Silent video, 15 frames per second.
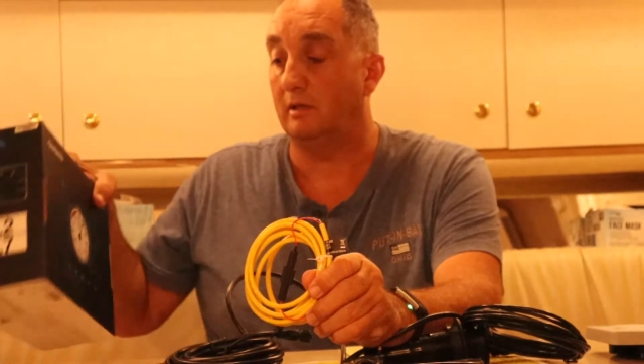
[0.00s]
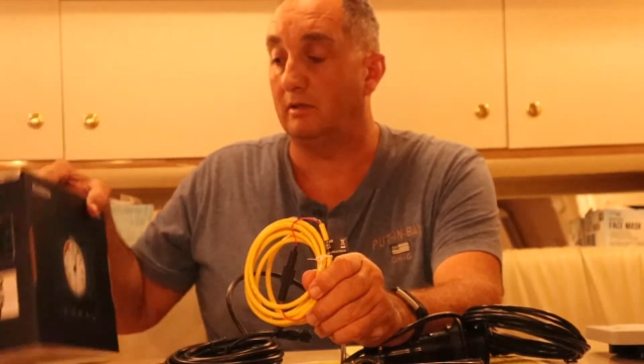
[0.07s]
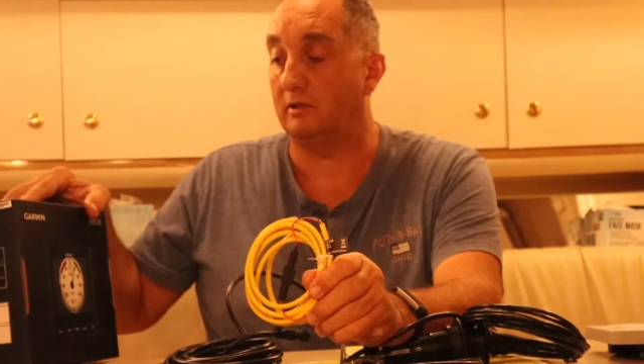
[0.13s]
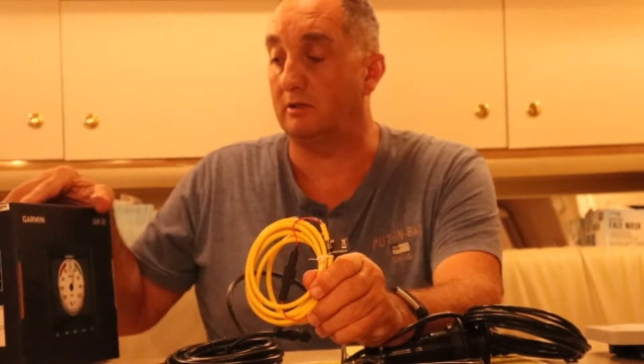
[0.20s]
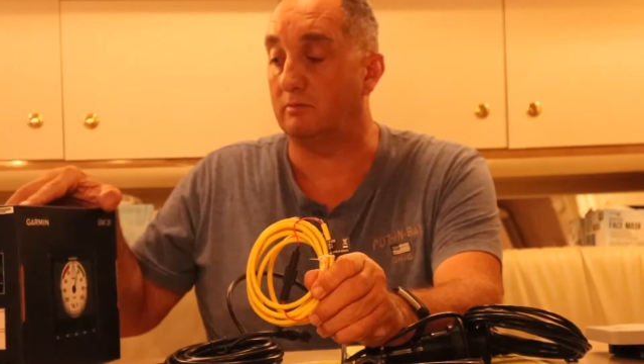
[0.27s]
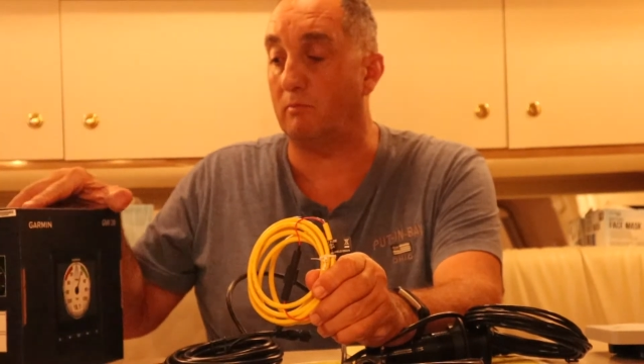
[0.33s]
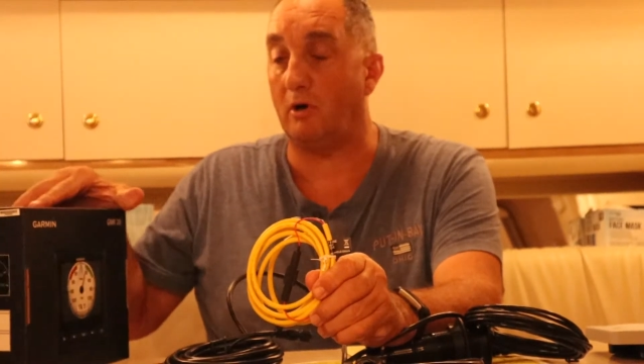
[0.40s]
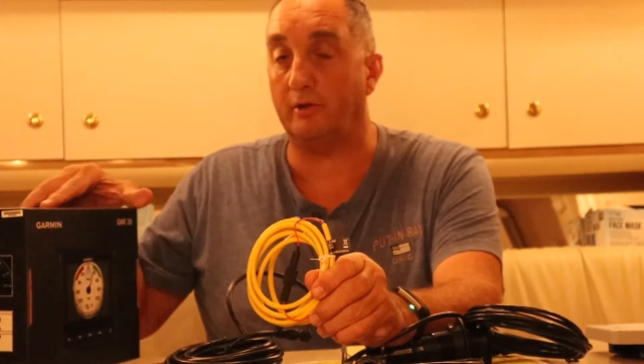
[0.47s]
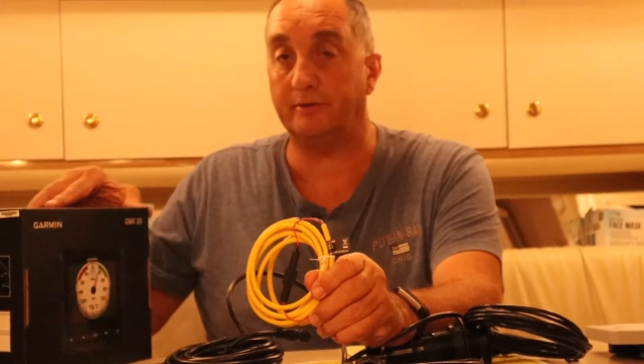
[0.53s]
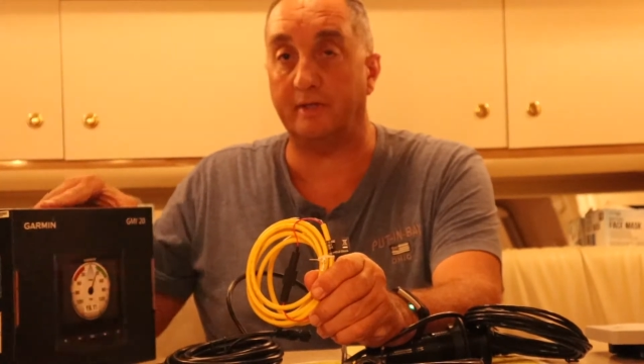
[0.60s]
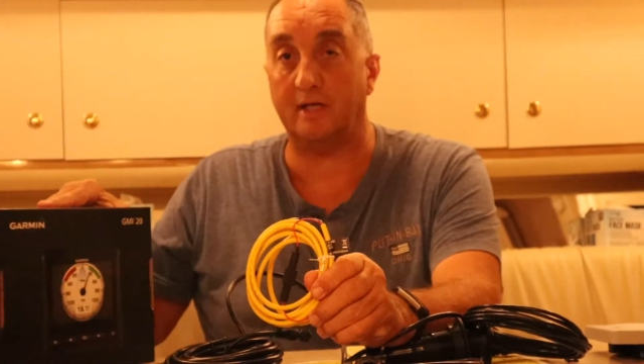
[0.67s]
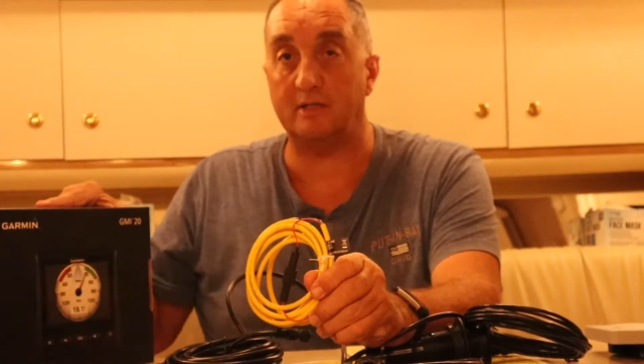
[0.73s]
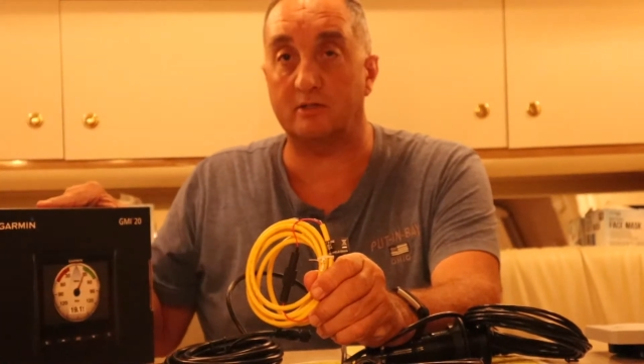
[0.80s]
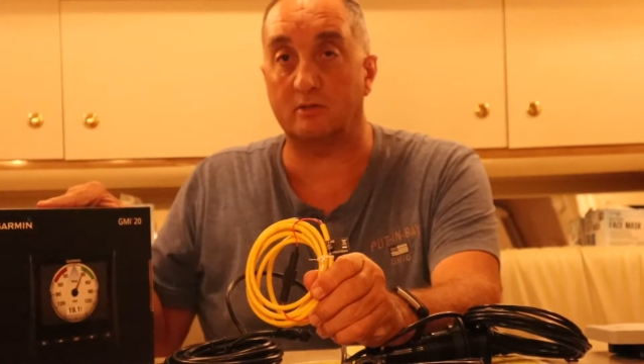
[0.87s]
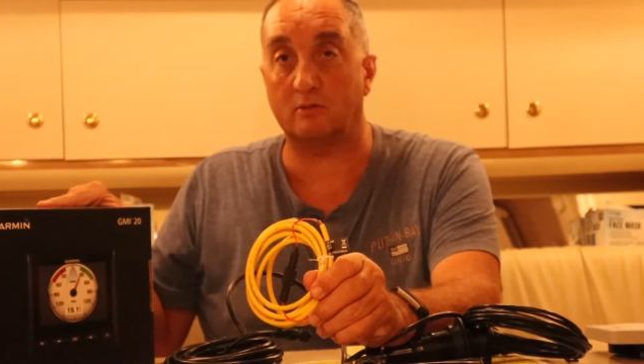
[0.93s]
this
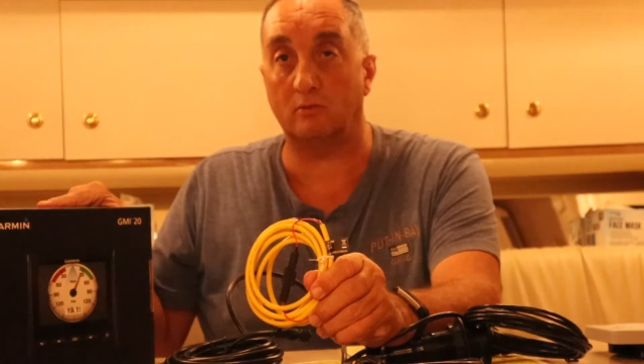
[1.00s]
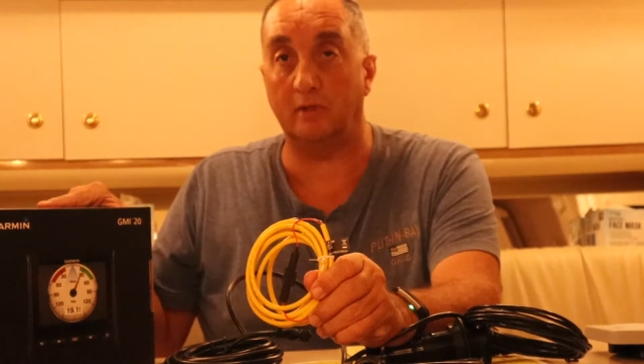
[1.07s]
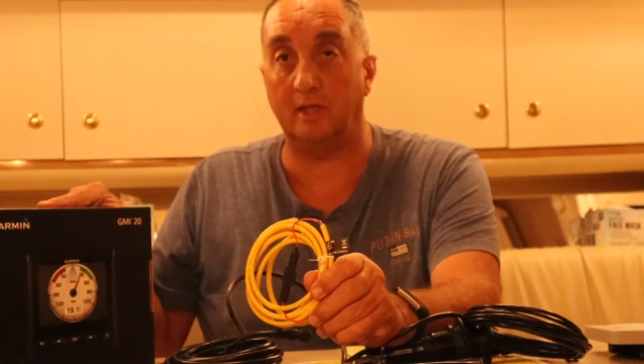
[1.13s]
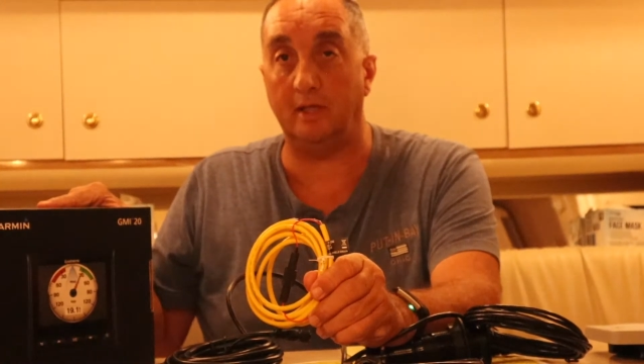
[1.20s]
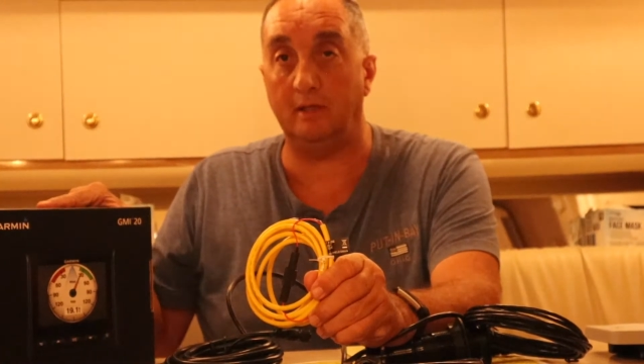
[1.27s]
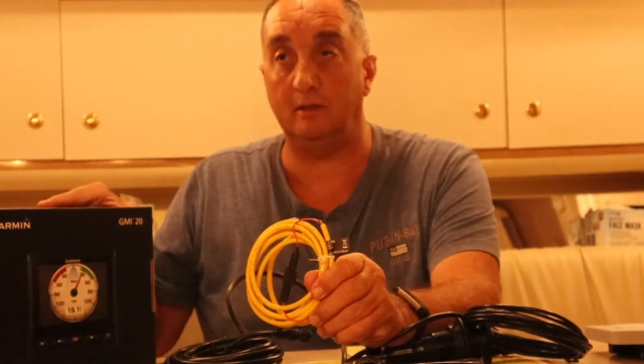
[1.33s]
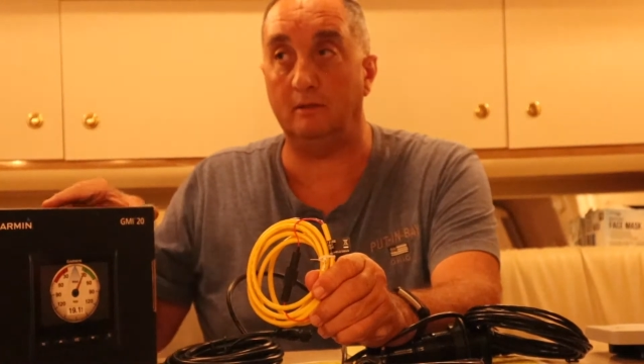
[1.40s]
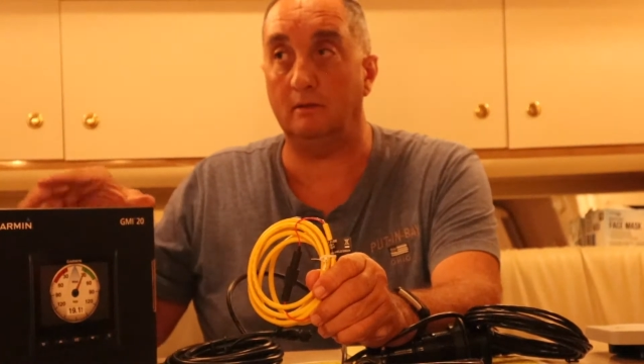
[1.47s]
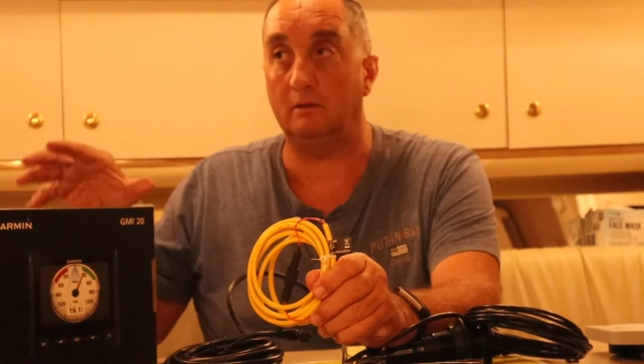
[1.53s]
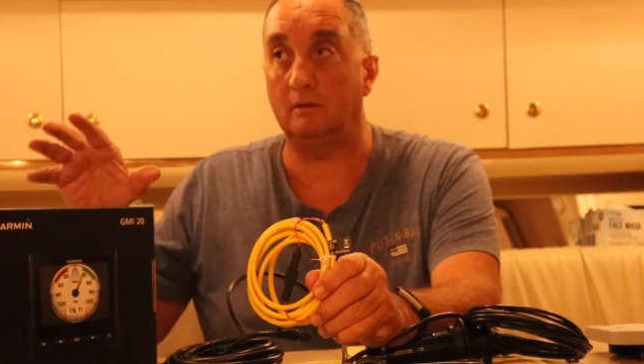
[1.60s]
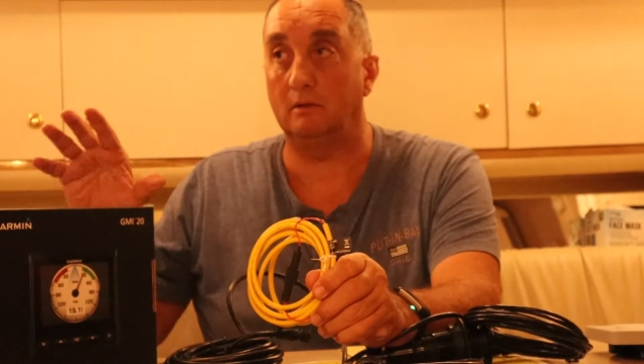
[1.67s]
multi-screen,